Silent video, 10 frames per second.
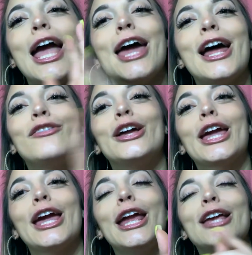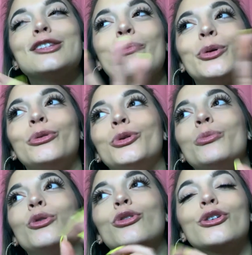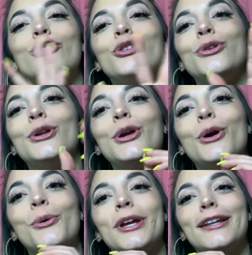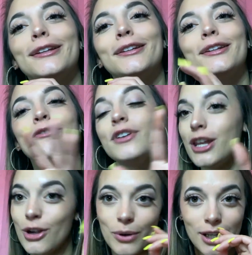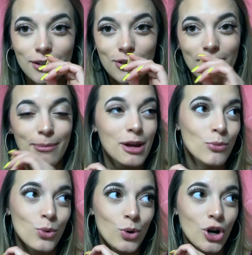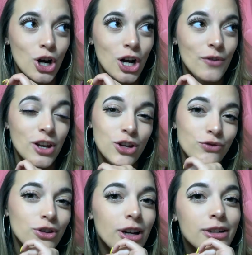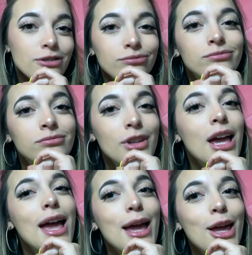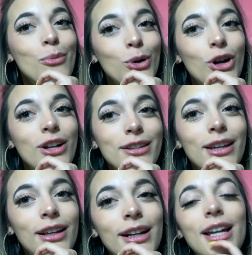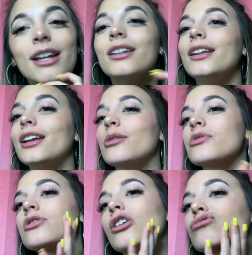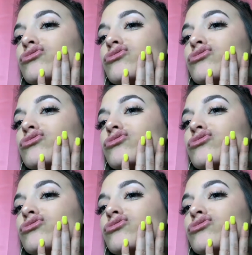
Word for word: and have like a separate room for studioing, videoing, so that I can make more videos for you guys and more content. I kind of like I'm just like,